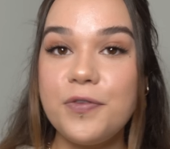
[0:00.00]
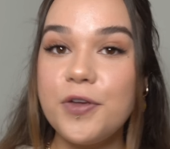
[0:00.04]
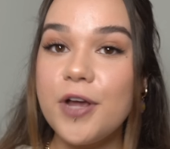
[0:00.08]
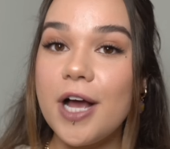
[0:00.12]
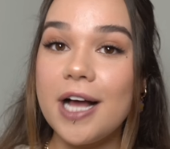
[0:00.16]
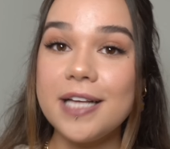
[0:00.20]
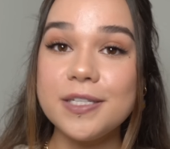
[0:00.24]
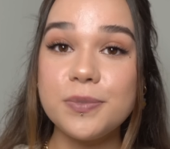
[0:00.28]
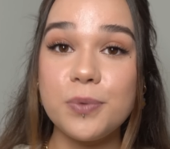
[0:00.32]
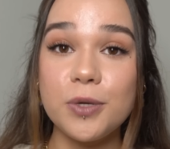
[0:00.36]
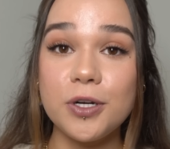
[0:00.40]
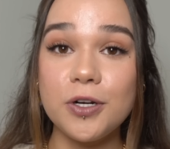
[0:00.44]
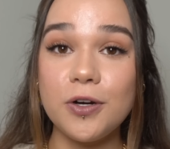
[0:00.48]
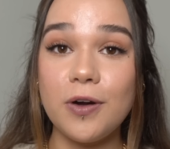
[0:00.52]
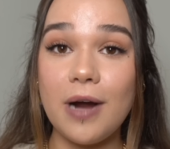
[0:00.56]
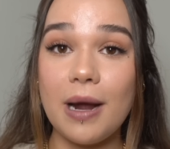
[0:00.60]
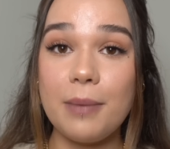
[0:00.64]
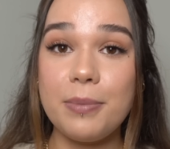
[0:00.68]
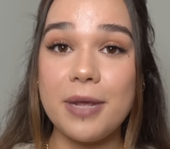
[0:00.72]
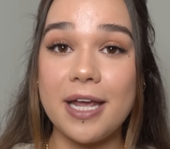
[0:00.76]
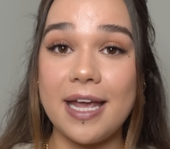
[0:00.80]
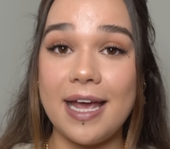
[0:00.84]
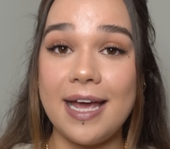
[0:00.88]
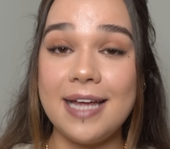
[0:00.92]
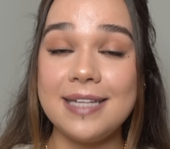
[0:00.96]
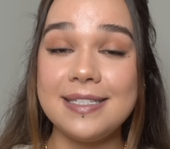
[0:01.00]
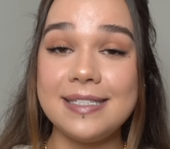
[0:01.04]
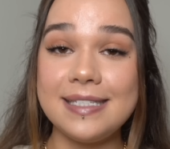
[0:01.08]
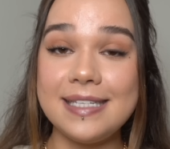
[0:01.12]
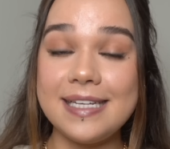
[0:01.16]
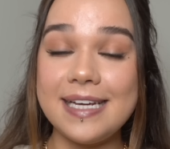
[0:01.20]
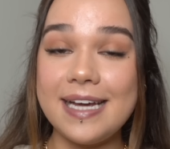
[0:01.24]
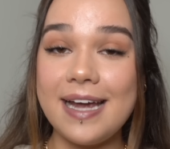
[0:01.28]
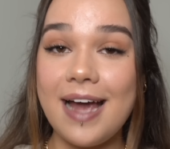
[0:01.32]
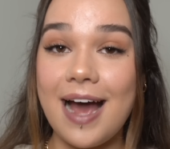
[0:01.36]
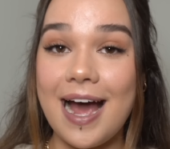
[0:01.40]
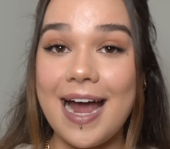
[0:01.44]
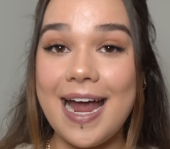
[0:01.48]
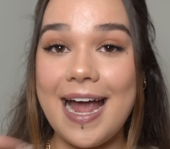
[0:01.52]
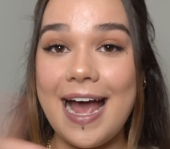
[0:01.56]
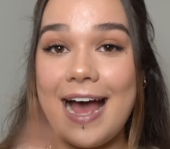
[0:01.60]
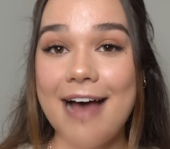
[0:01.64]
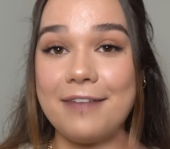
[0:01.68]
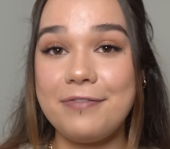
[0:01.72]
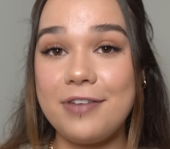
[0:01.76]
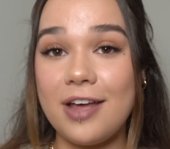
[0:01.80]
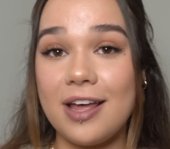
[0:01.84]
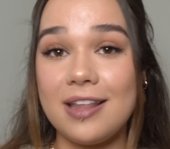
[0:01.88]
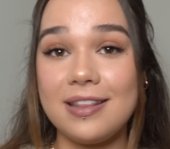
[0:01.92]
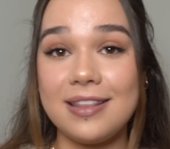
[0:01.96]
you guys want to grab a Kenzzi, I
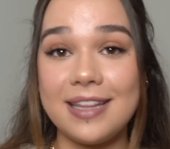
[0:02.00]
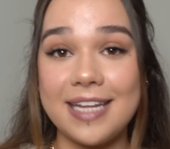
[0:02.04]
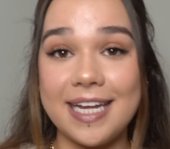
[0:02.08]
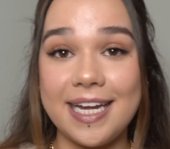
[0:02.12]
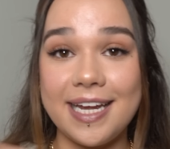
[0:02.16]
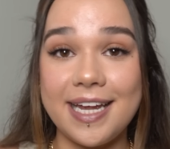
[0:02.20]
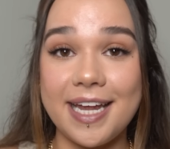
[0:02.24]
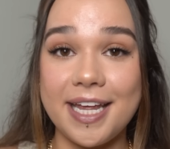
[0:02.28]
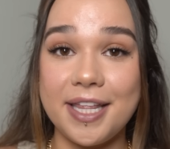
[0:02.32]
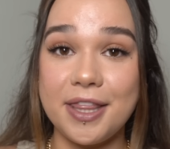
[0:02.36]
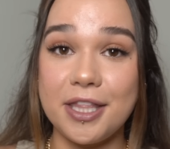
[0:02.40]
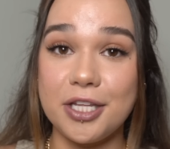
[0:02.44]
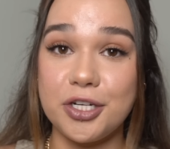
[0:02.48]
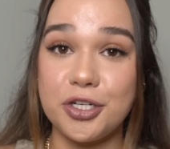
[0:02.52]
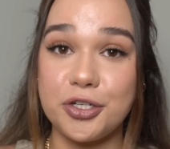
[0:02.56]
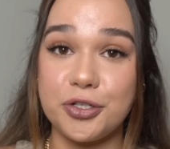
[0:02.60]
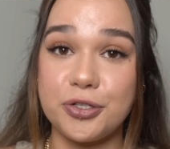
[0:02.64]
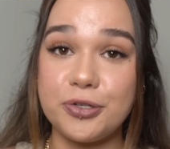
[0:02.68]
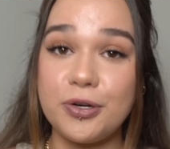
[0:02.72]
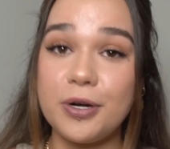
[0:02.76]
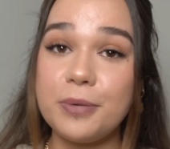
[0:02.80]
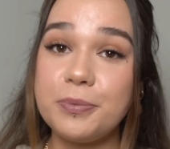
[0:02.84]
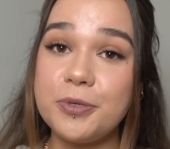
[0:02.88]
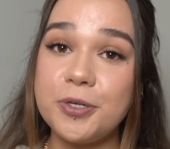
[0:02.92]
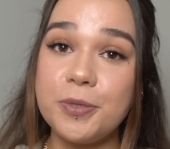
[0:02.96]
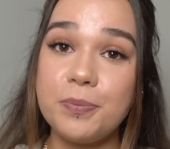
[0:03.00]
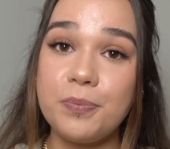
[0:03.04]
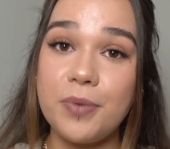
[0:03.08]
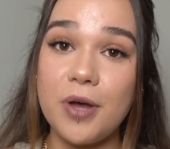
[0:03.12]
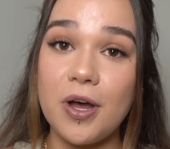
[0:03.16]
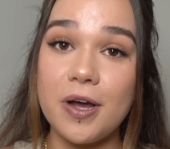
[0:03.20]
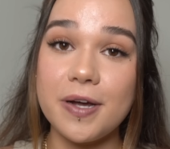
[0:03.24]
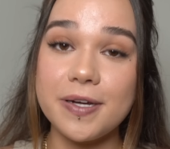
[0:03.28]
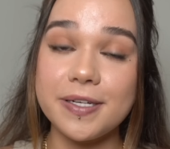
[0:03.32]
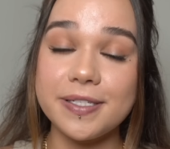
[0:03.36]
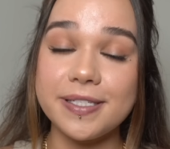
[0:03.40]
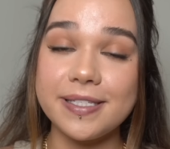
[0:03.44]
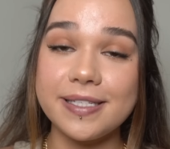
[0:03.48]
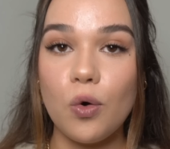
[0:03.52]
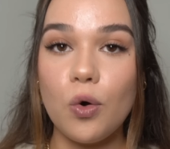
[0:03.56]
have a link in the description box,